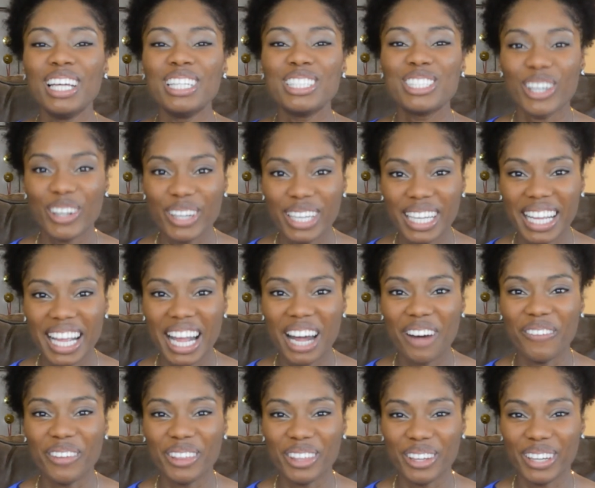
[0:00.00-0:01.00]
turning
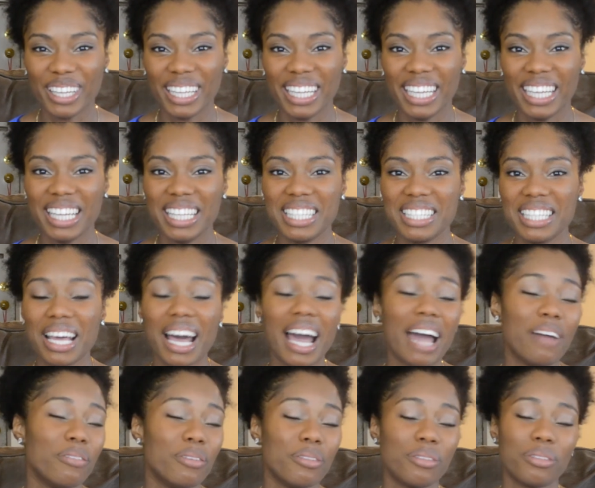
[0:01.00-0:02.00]
out with our kids. I
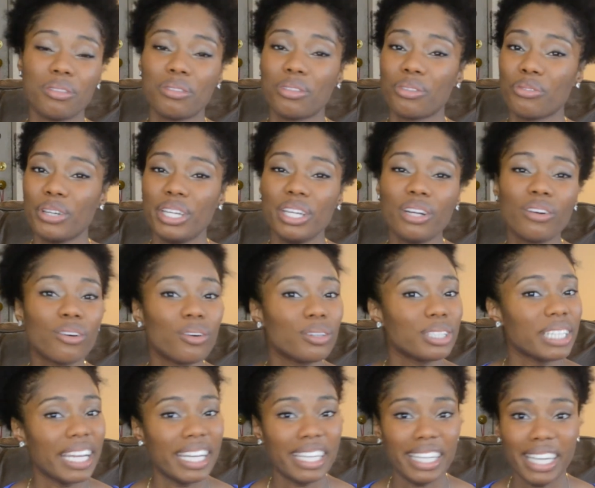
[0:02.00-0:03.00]
have a
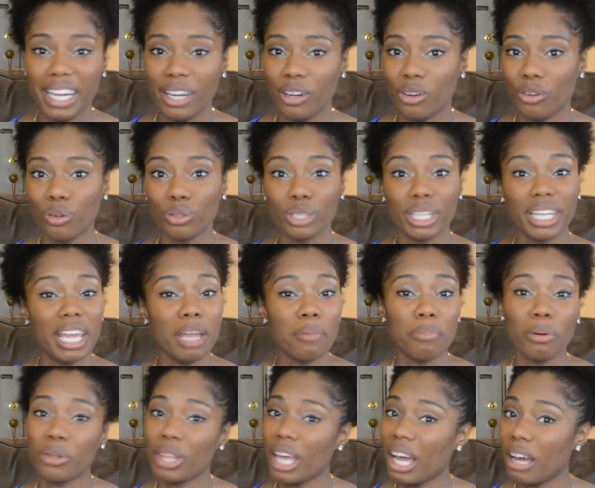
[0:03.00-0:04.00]
3-year-old and an 8-year-old, and they
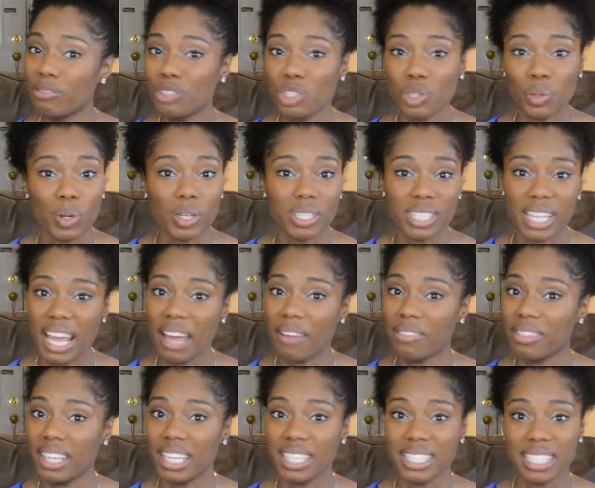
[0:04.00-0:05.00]
both have chores. They
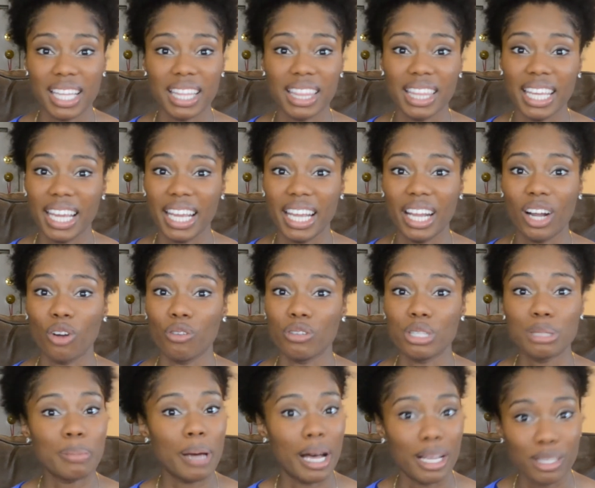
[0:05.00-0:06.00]
have things that they are
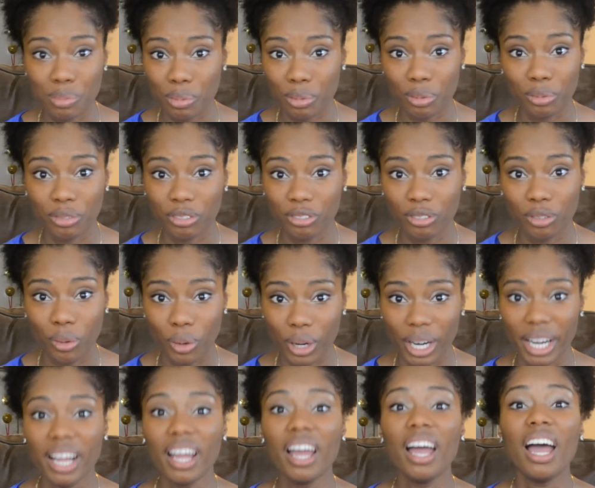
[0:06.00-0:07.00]
responsible
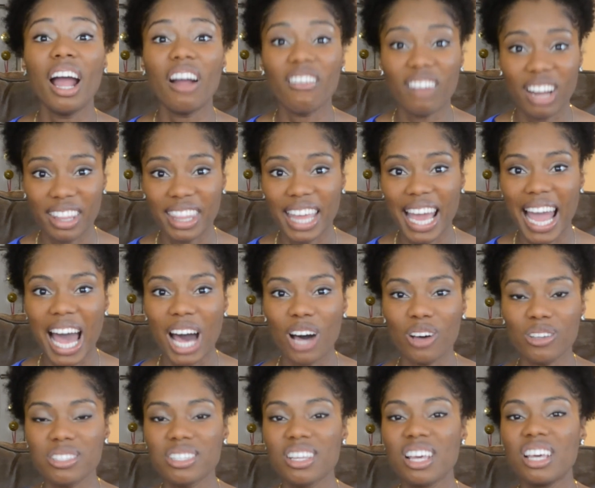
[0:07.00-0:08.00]
for around the
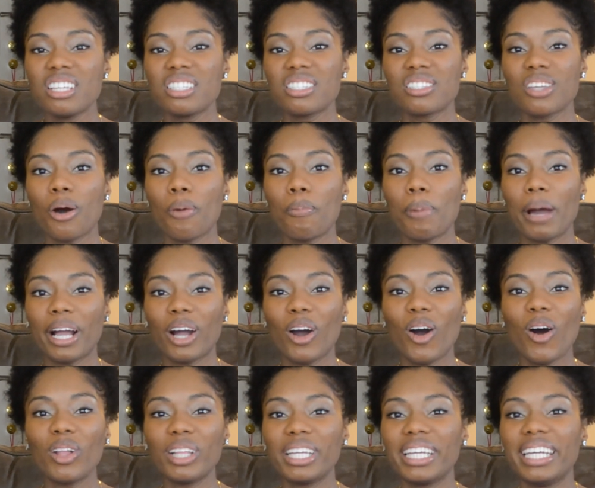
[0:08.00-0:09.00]
house. So by
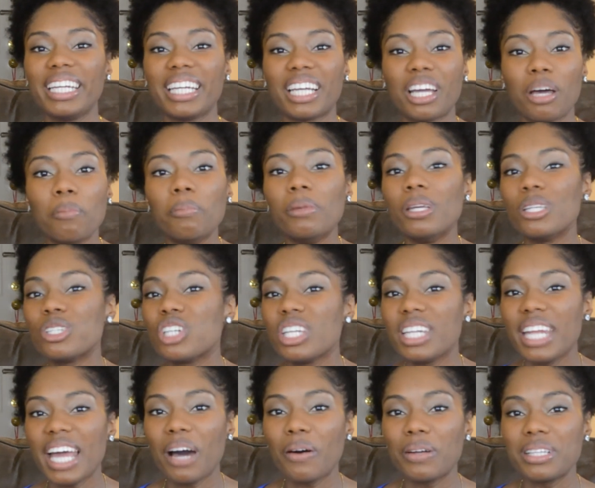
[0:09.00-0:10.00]
calling it a
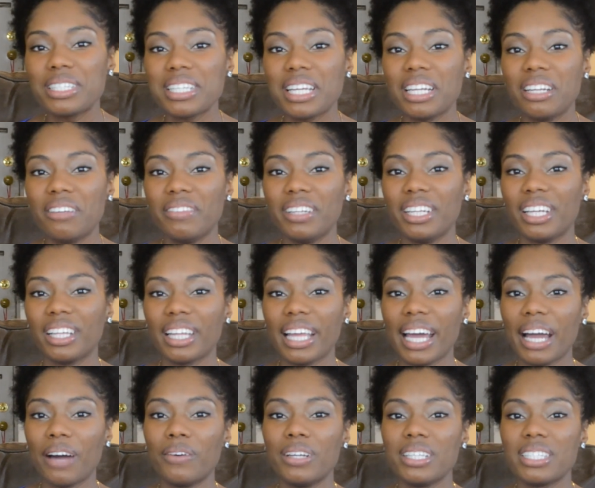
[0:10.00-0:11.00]
commission now instead of an
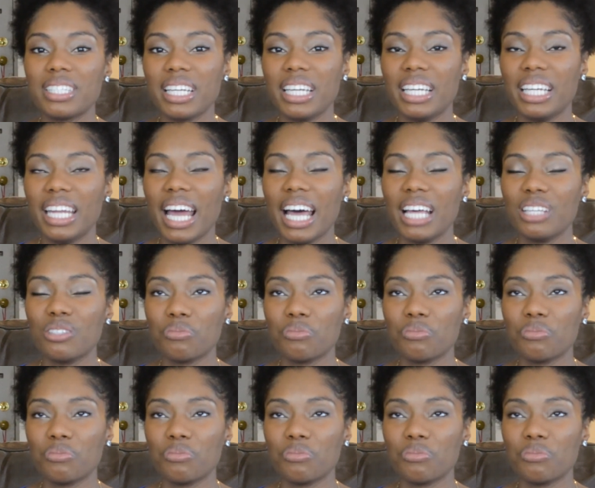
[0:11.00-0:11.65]
allowance, it has